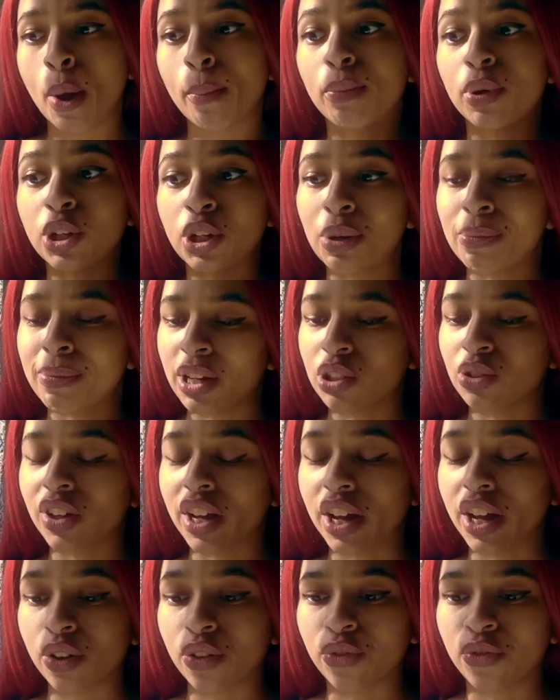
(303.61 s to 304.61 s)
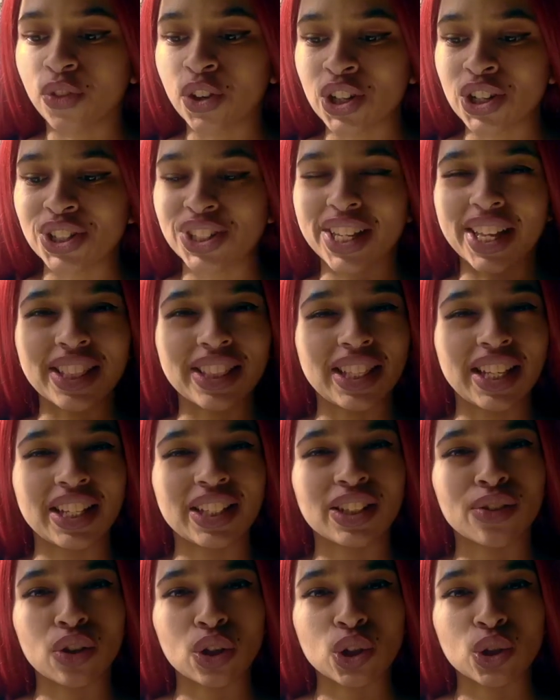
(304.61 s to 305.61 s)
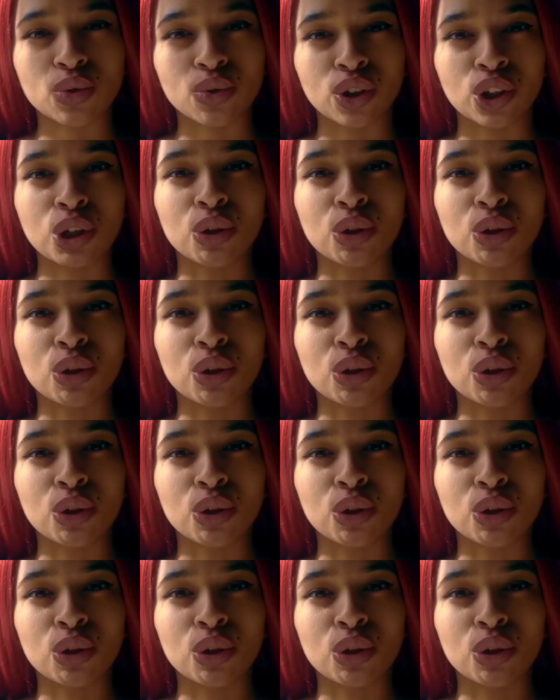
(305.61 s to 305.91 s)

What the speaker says: put your mental health first, and things of the sort.